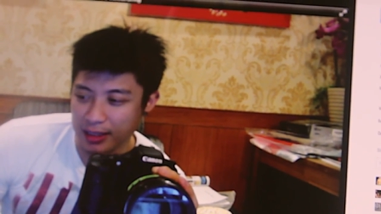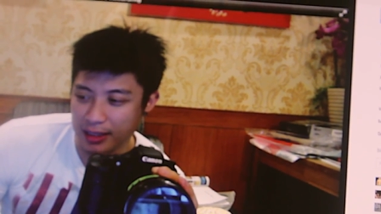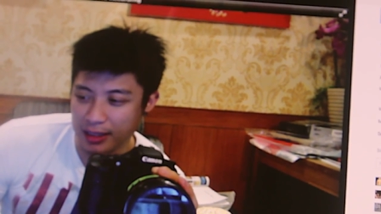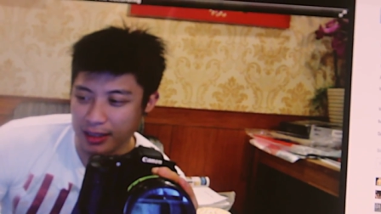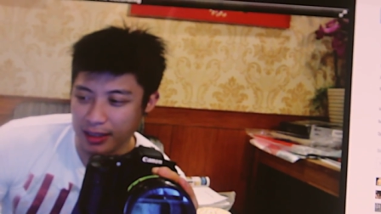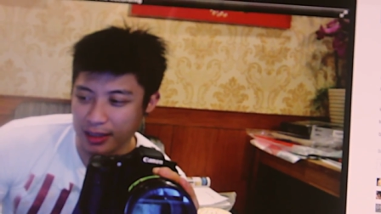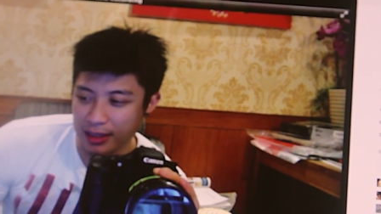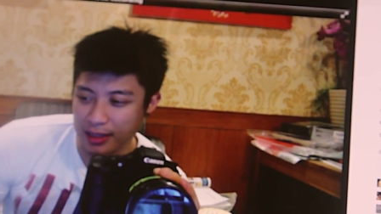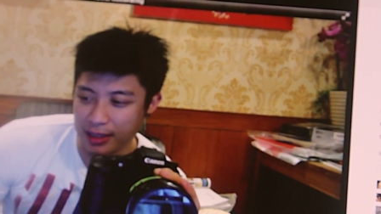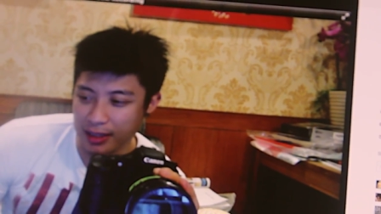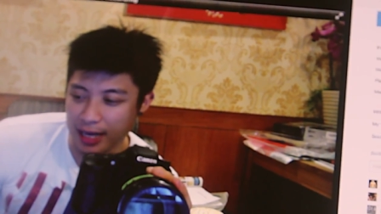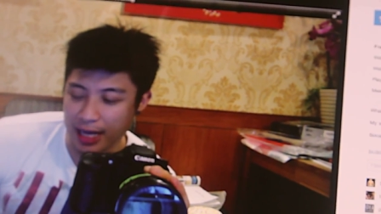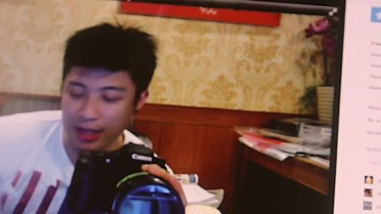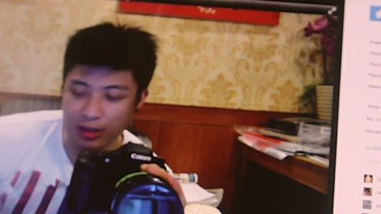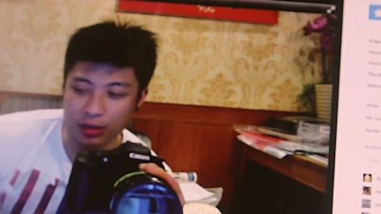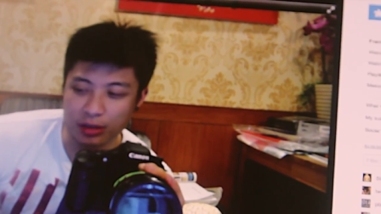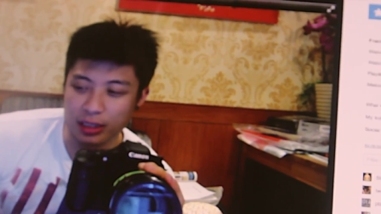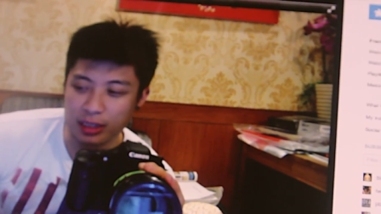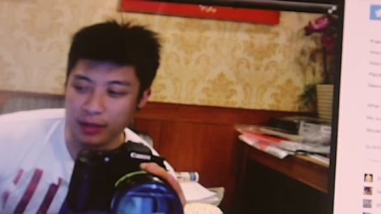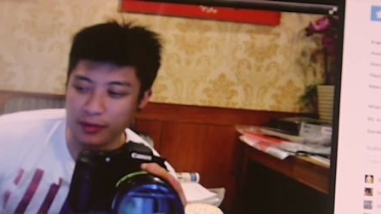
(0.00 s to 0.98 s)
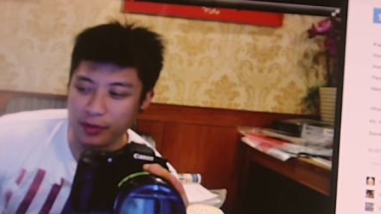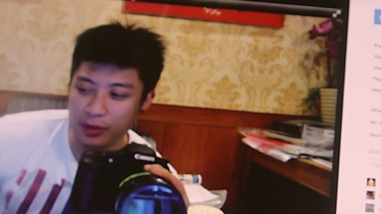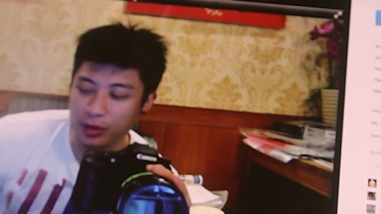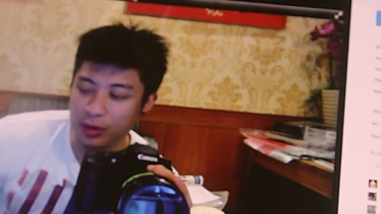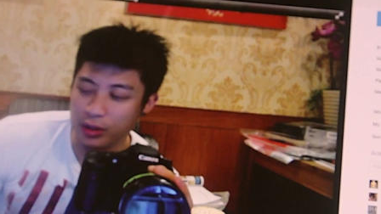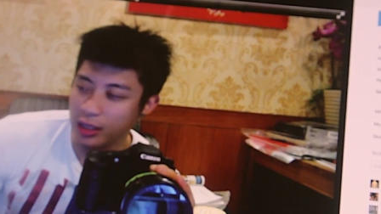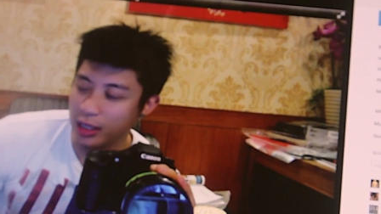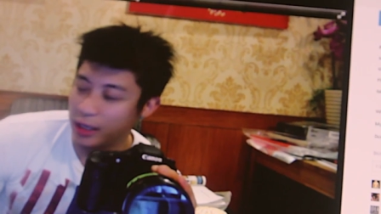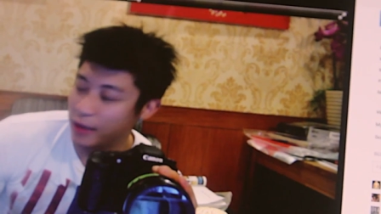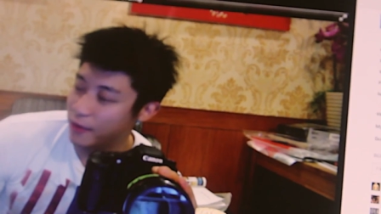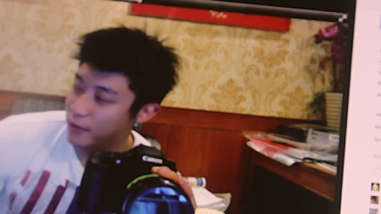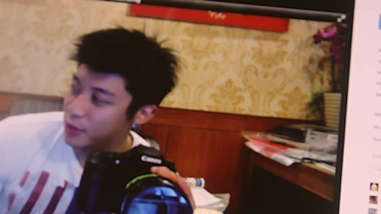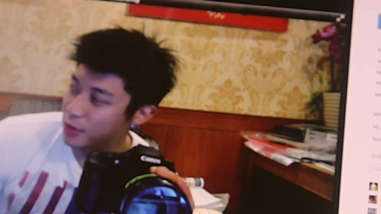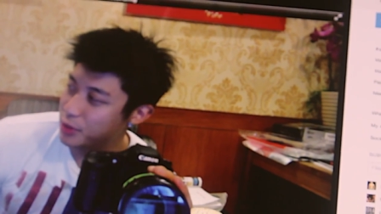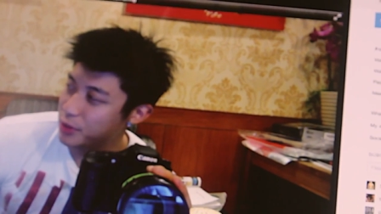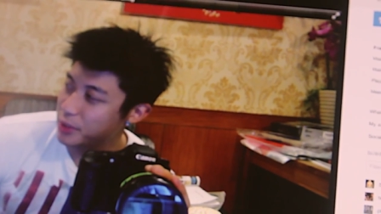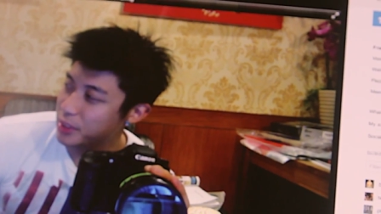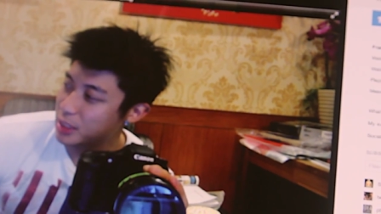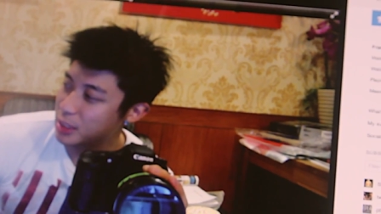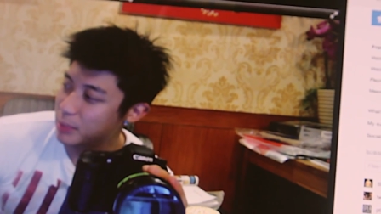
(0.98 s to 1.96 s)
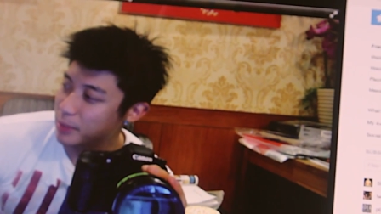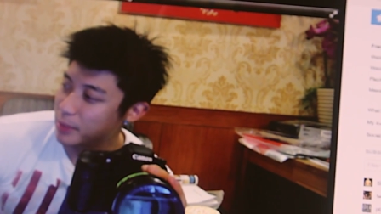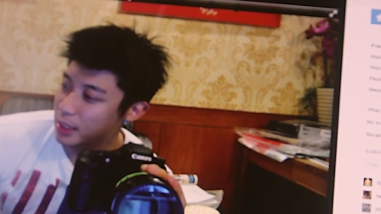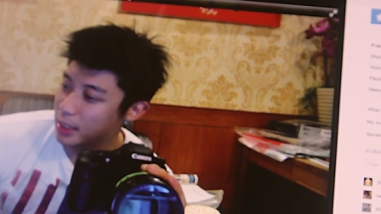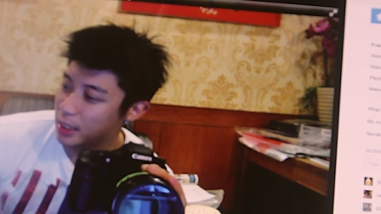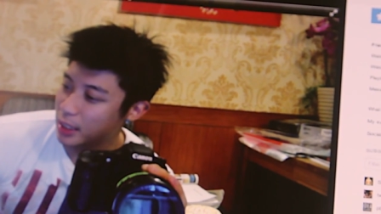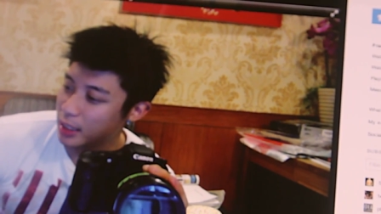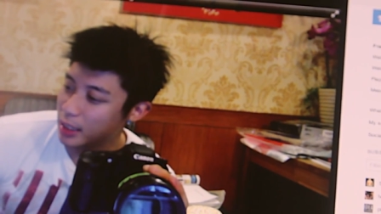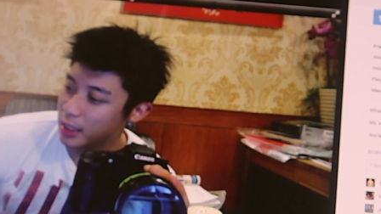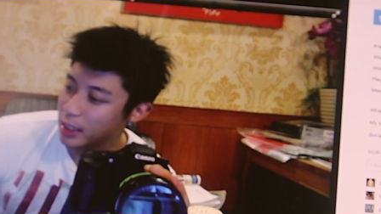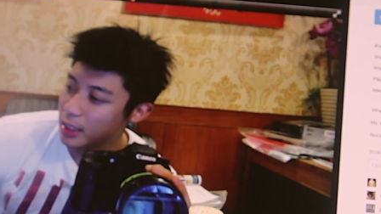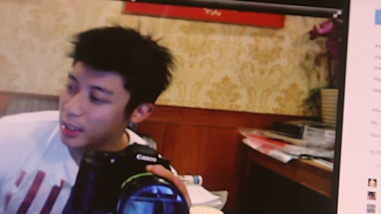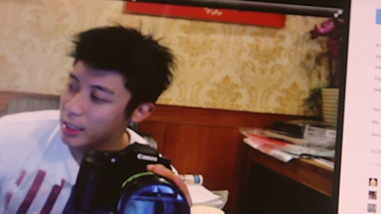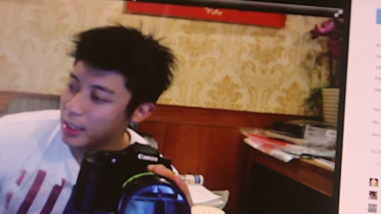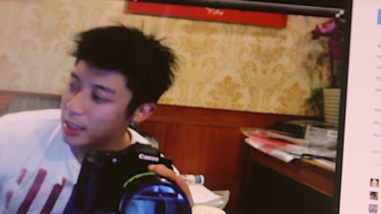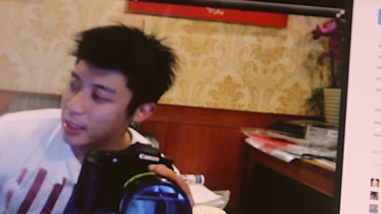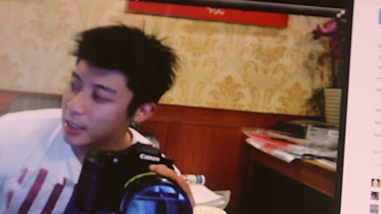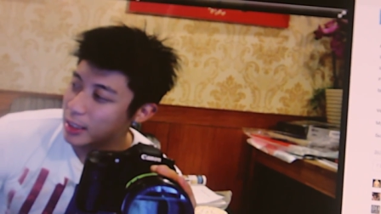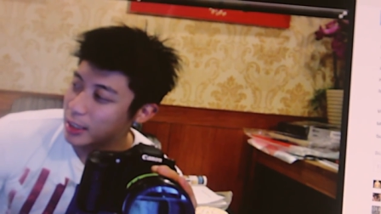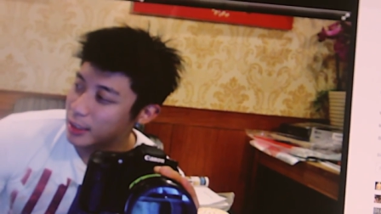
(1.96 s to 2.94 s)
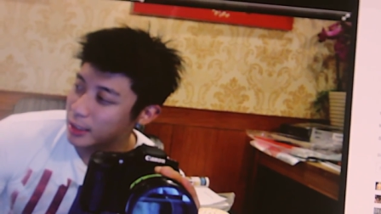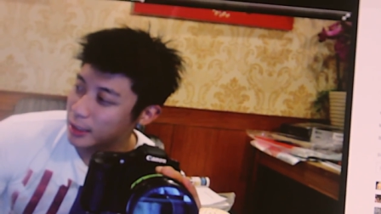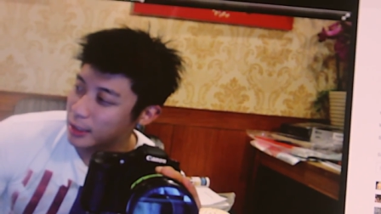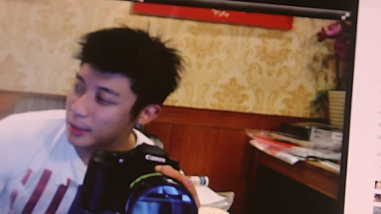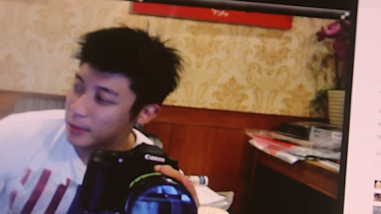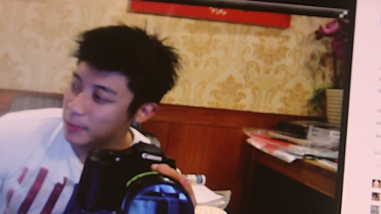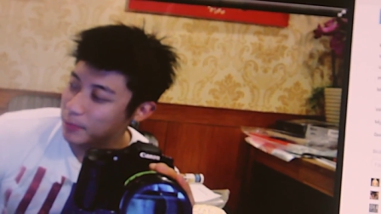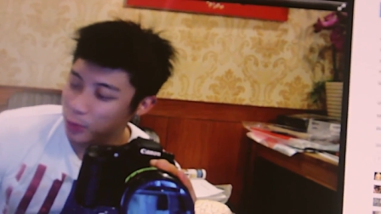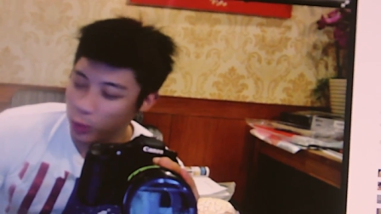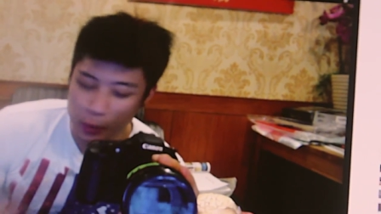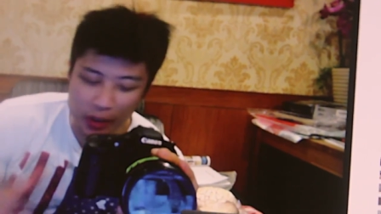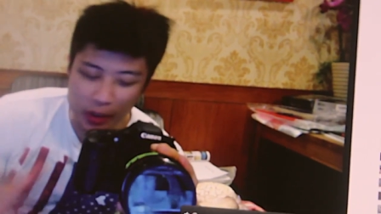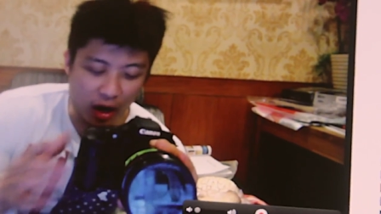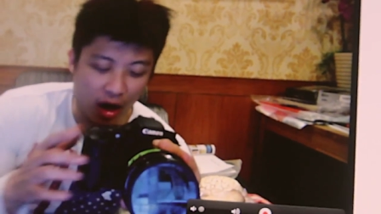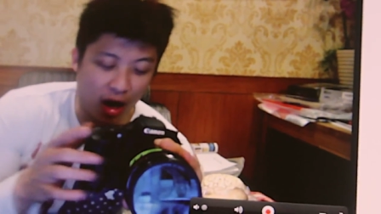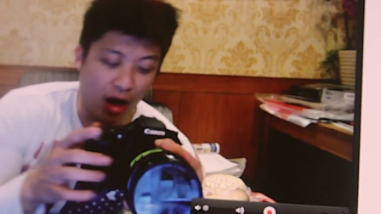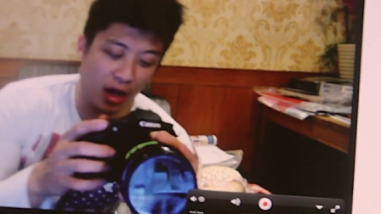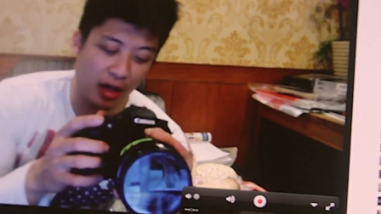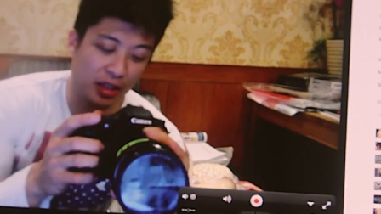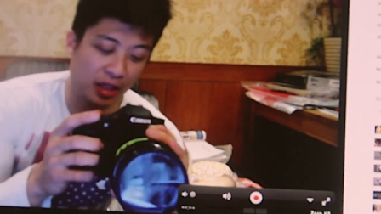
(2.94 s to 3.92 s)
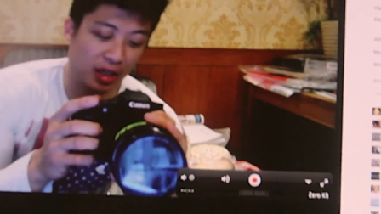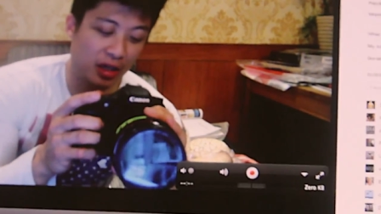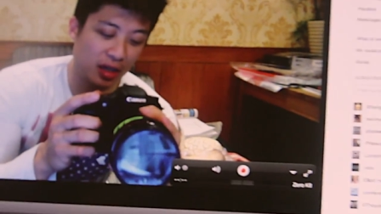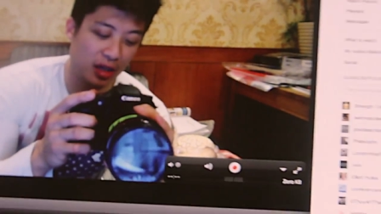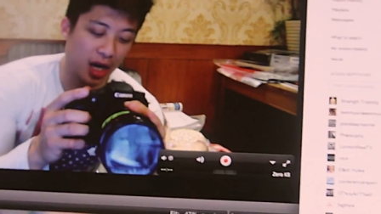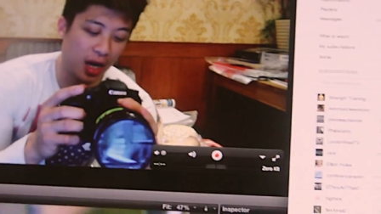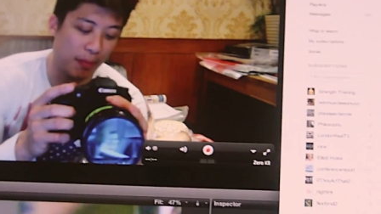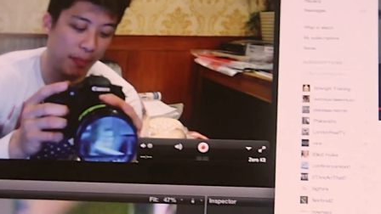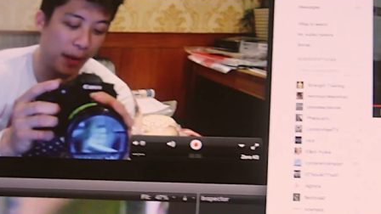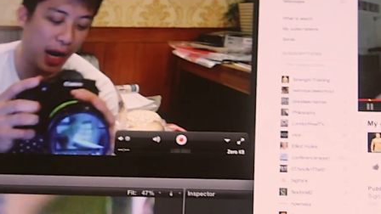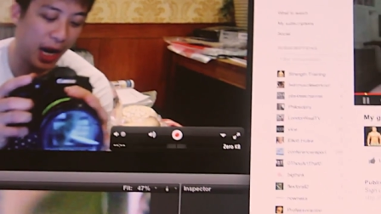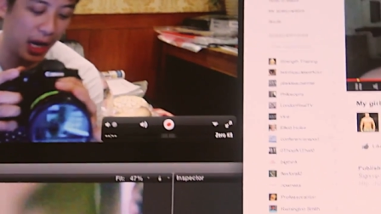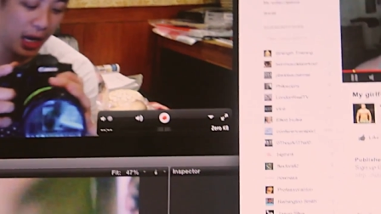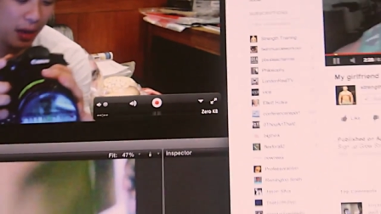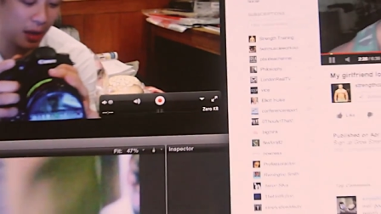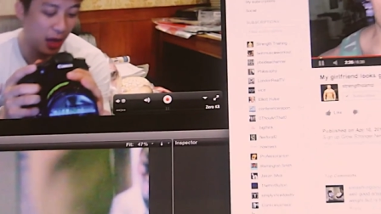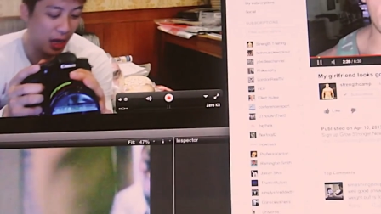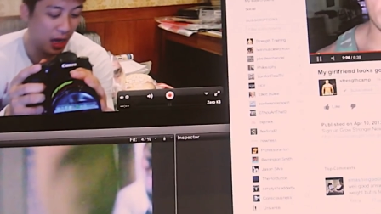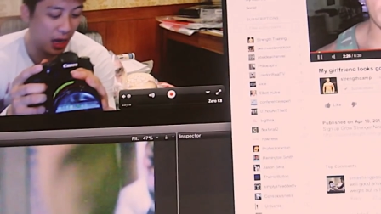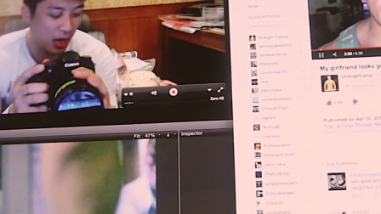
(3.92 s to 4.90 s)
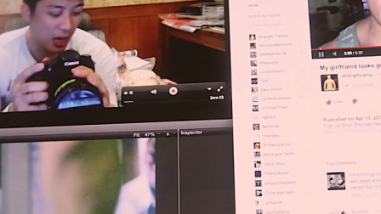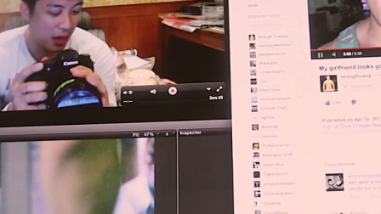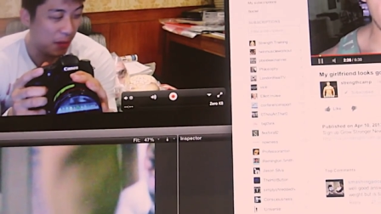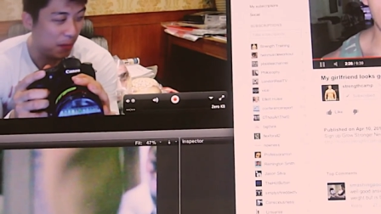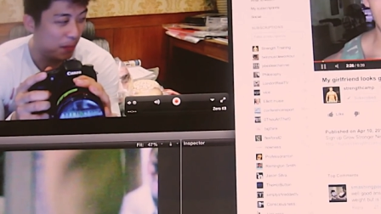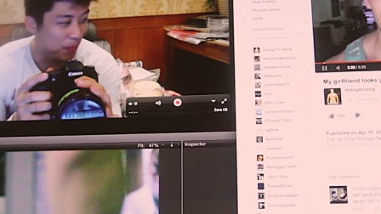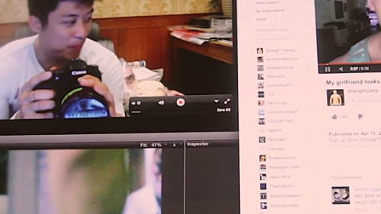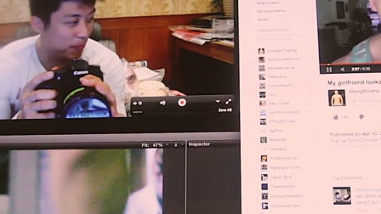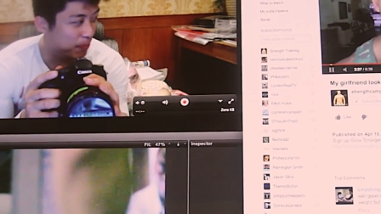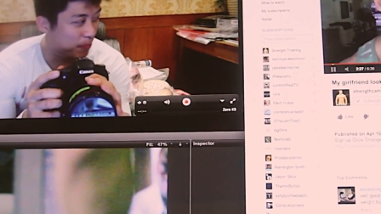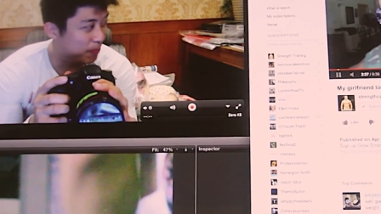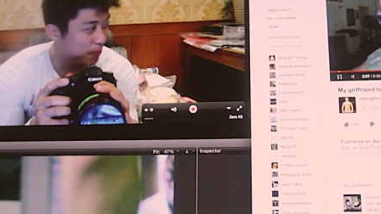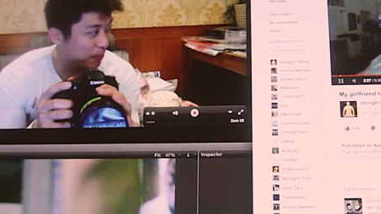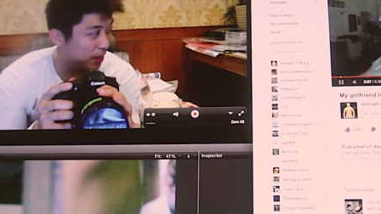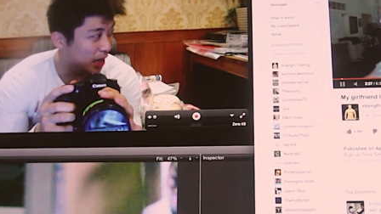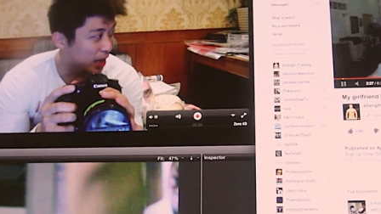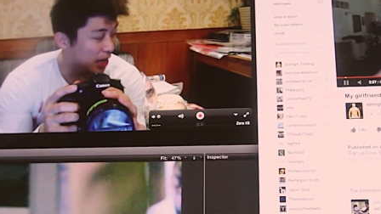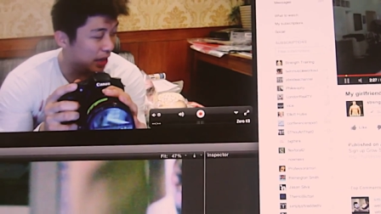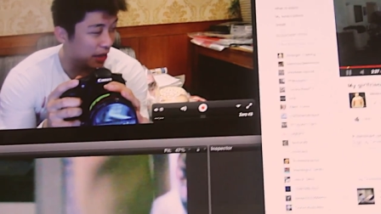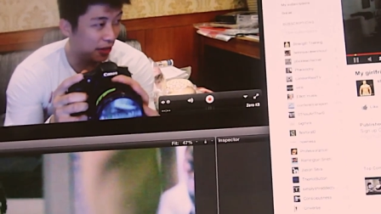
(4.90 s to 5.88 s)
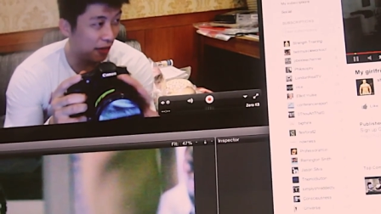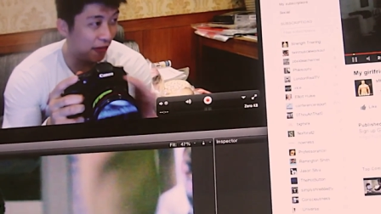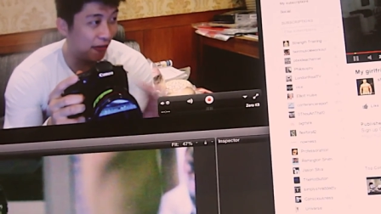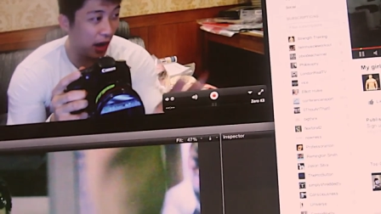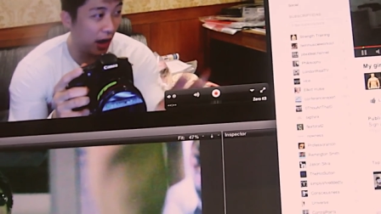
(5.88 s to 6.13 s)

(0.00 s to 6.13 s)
it, it naturally, evolutionarily speaking, um, we are turned on by Uh, the, a